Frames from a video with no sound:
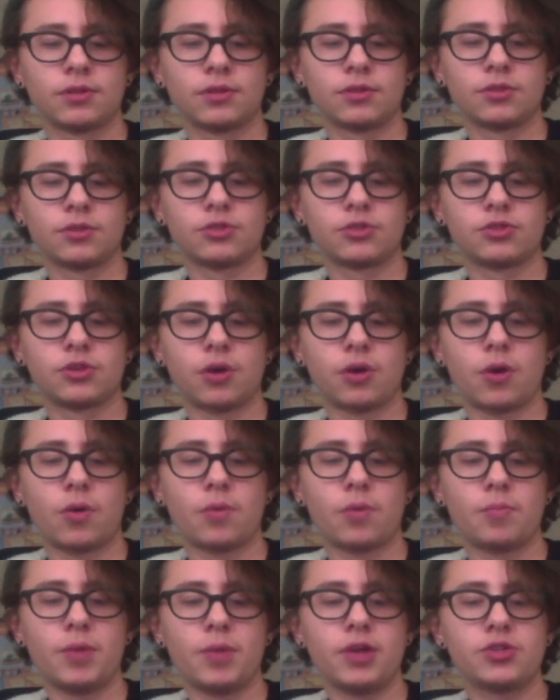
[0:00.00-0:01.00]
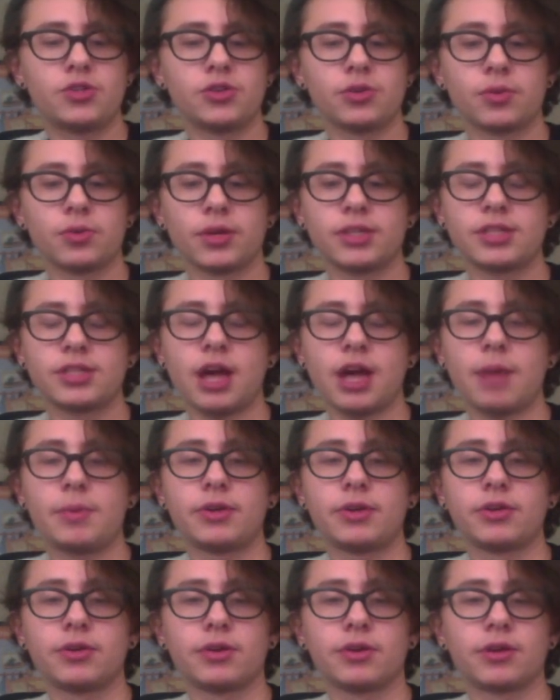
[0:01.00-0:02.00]
So make sure to really tap
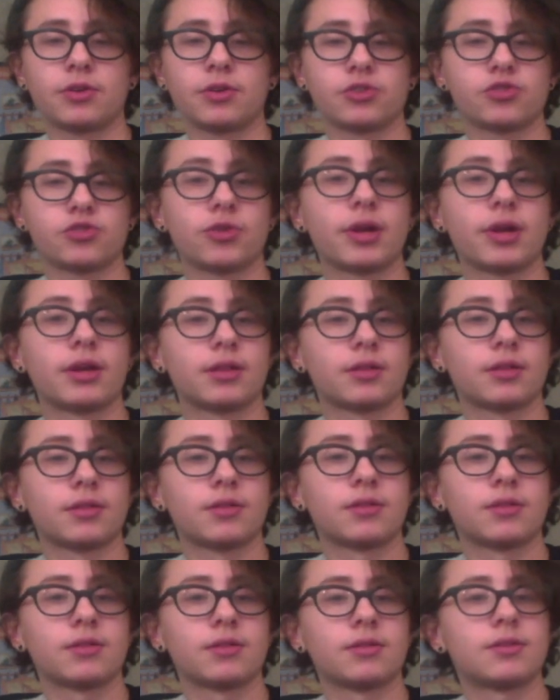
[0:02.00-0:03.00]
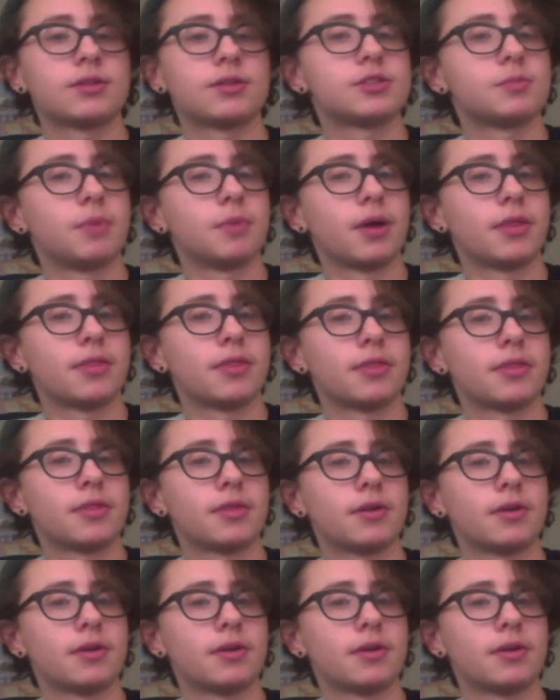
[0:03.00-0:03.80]
into your inner strength this month.